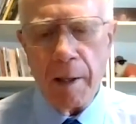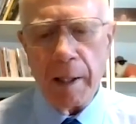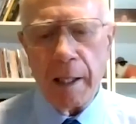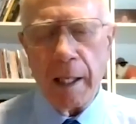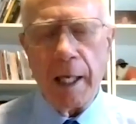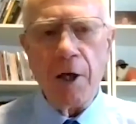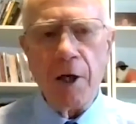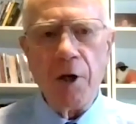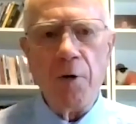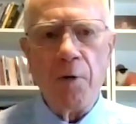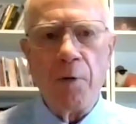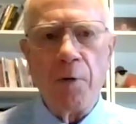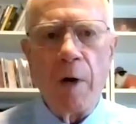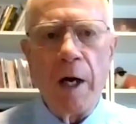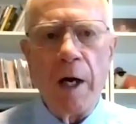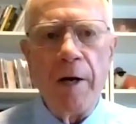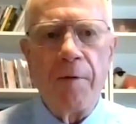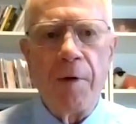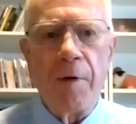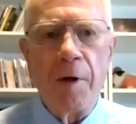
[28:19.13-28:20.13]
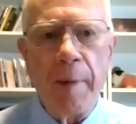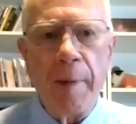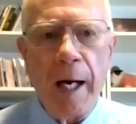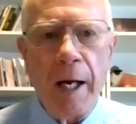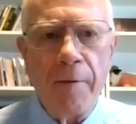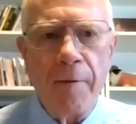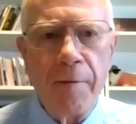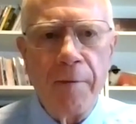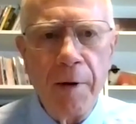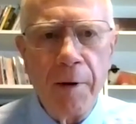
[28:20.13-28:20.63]
getting youth ready for the
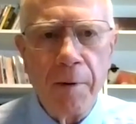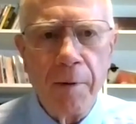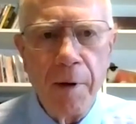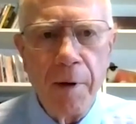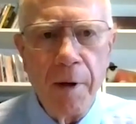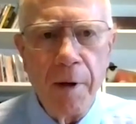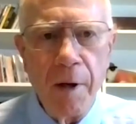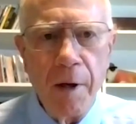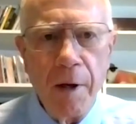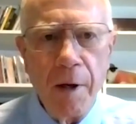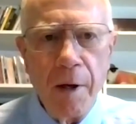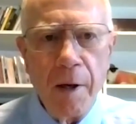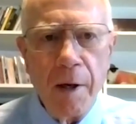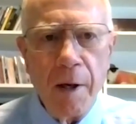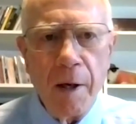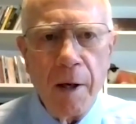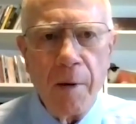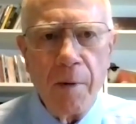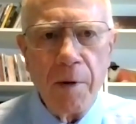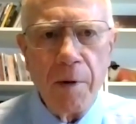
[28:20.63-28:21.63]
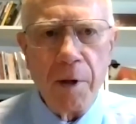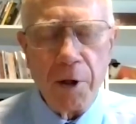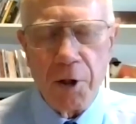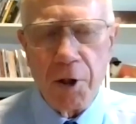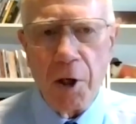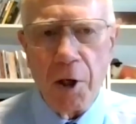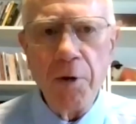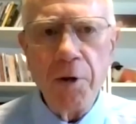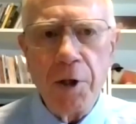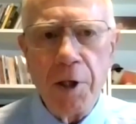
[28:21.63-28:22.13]
battlefield. The
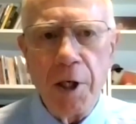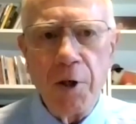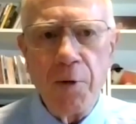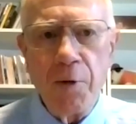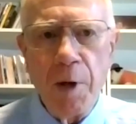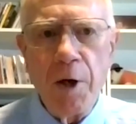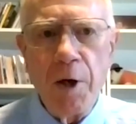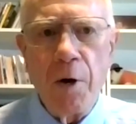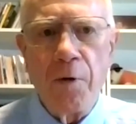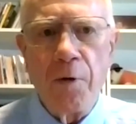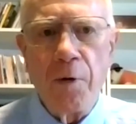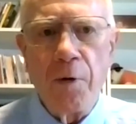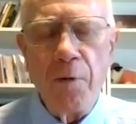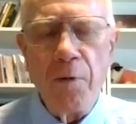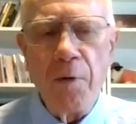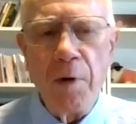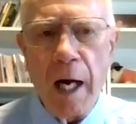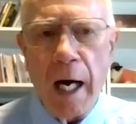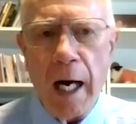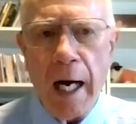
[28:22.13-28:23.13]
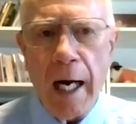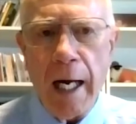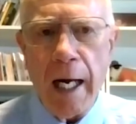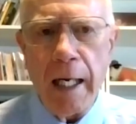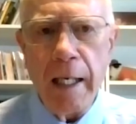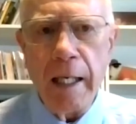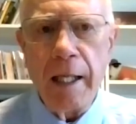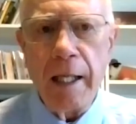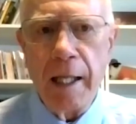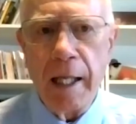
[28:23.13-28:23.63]
solution is we go through
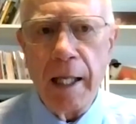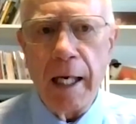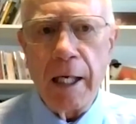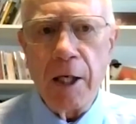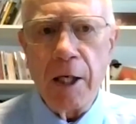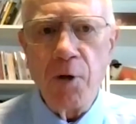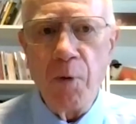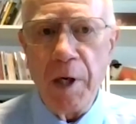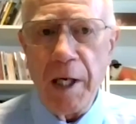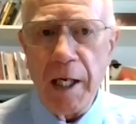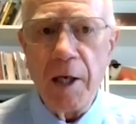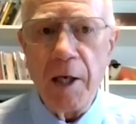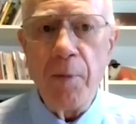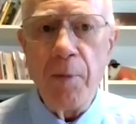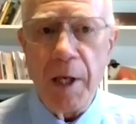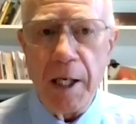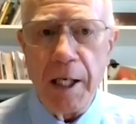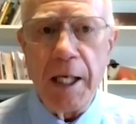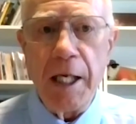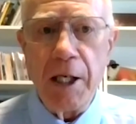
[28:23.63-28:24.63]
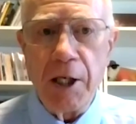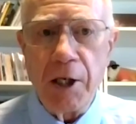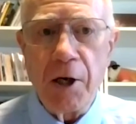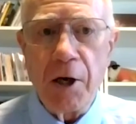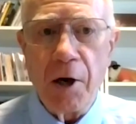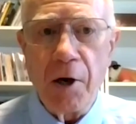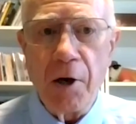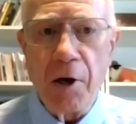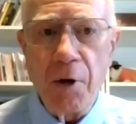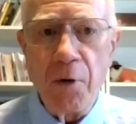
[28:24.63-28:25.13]
9 things we need to be teaching
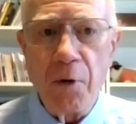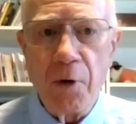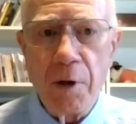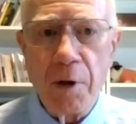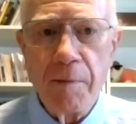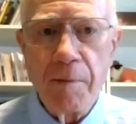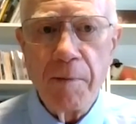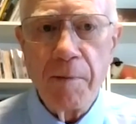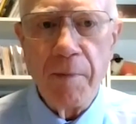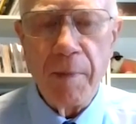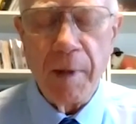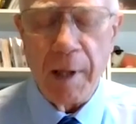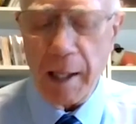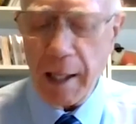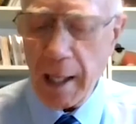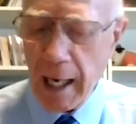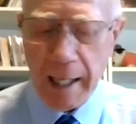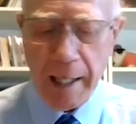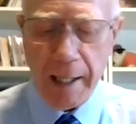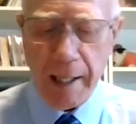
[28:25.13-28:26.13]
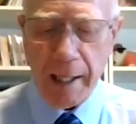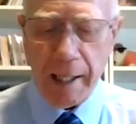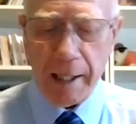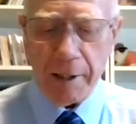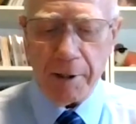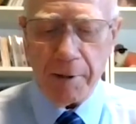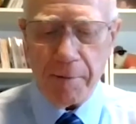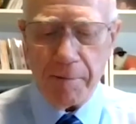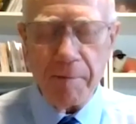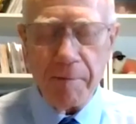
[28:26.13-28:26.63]
our youth. 9 things.
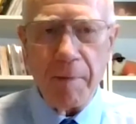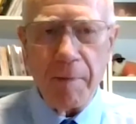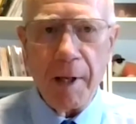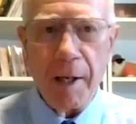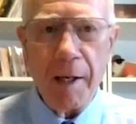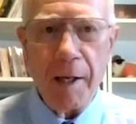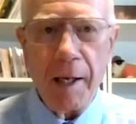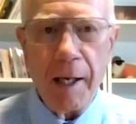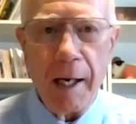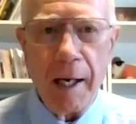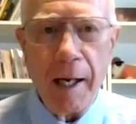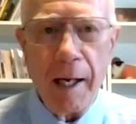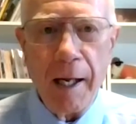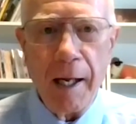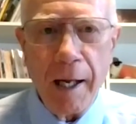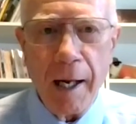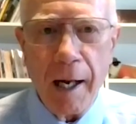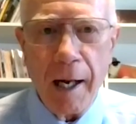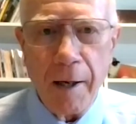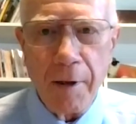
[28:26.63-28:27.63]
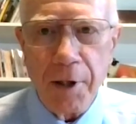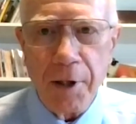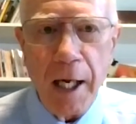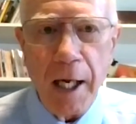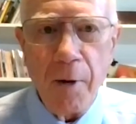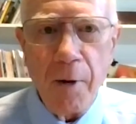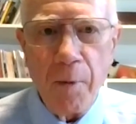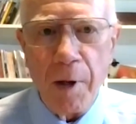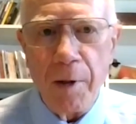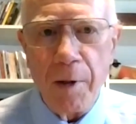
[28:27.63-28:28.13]
I'll
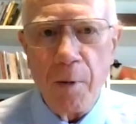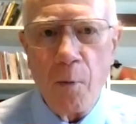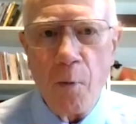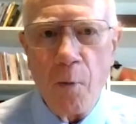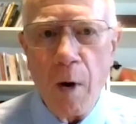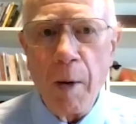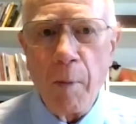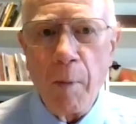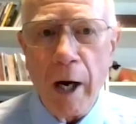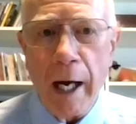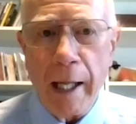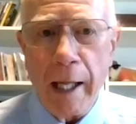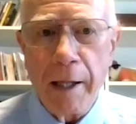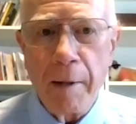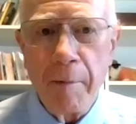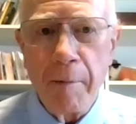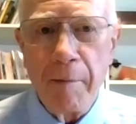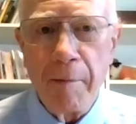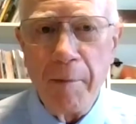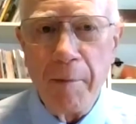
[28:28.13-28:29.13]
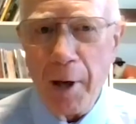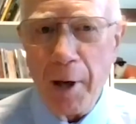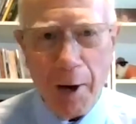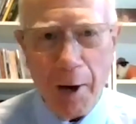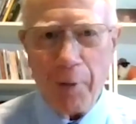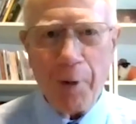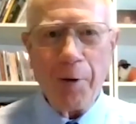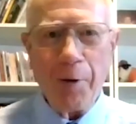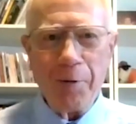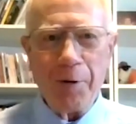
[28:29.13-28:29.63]
say it with one breath. No, I
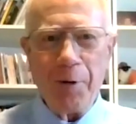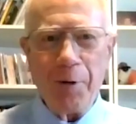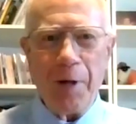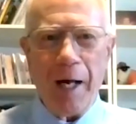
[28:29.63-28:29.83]
won't do